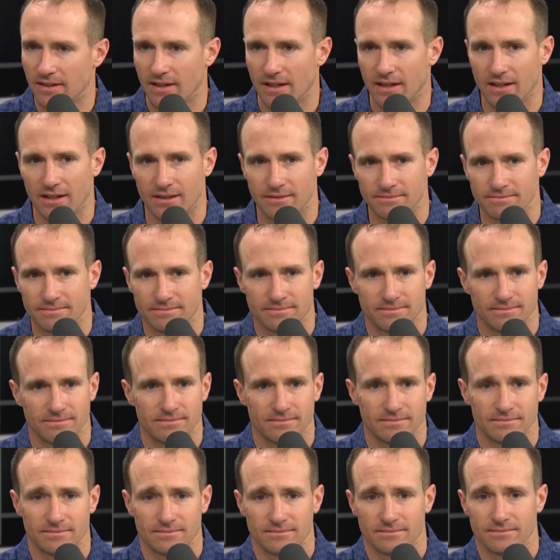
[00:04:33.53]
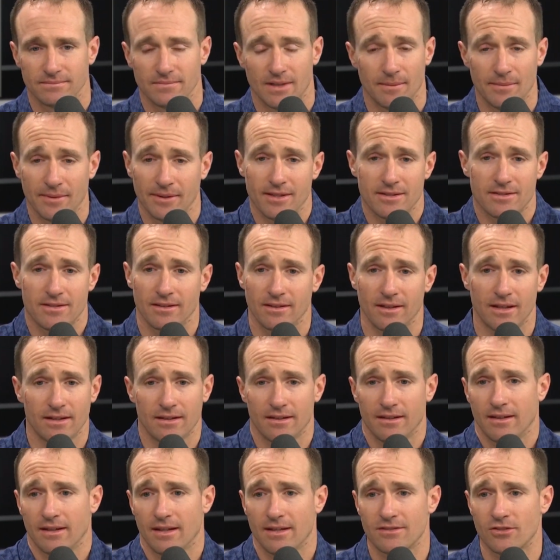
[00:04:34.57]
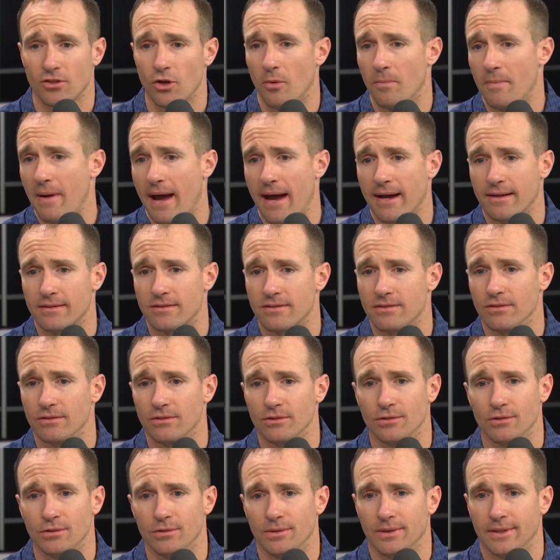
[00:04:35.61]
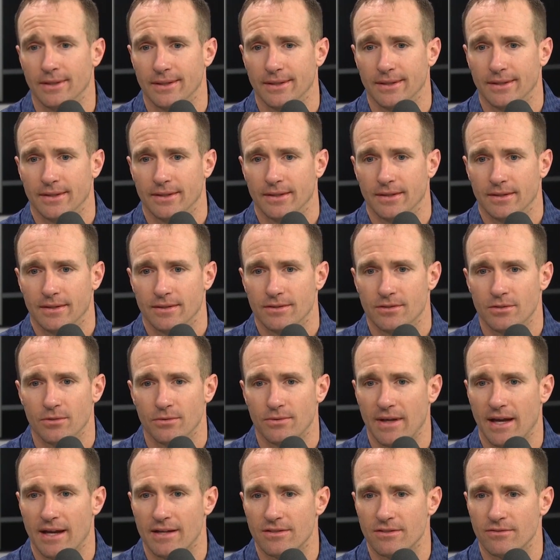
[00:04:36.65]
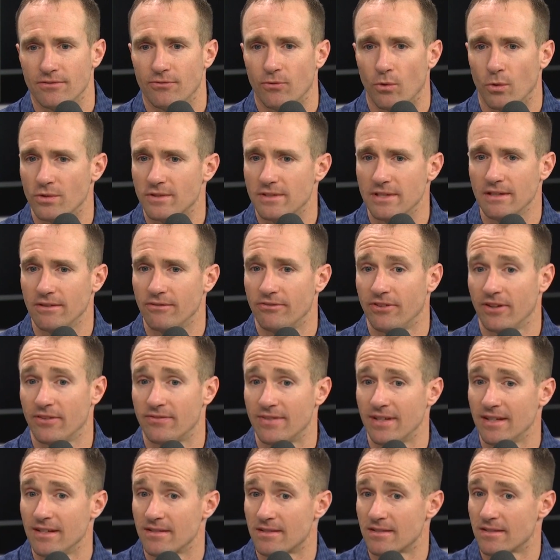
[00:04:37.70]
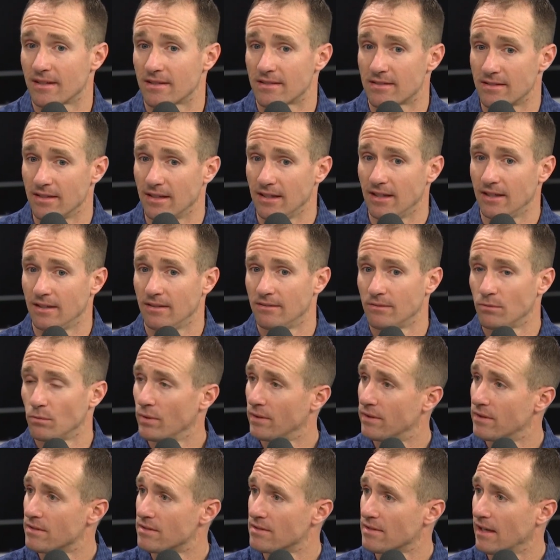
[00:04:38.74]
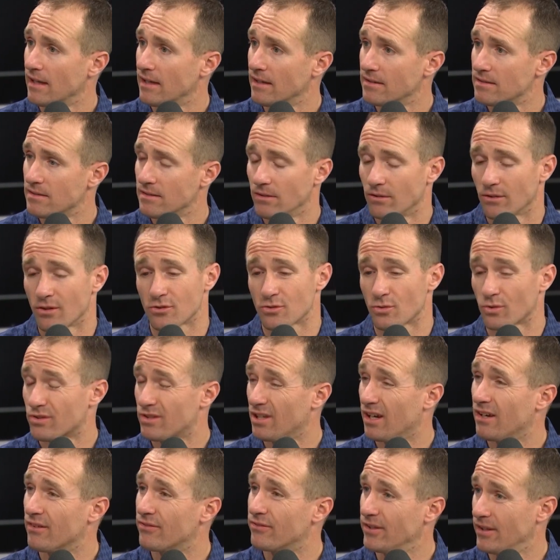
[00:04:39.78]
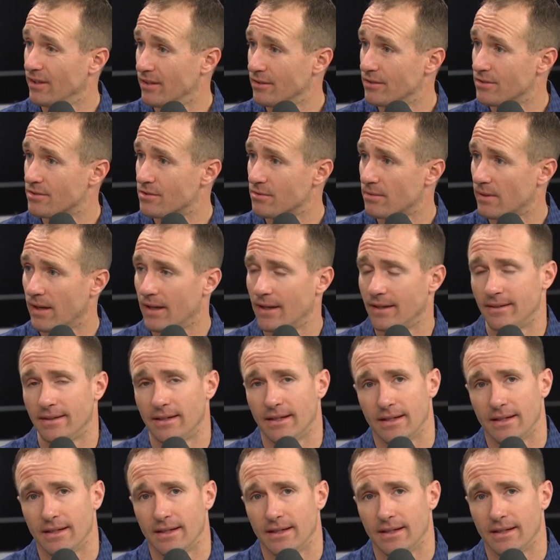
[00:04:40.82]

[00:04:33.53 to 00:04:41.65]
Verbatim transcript: Um, I mean, listen, let, us go back to 2014, 15, 16 with the Saints. You know, those were tough years, right?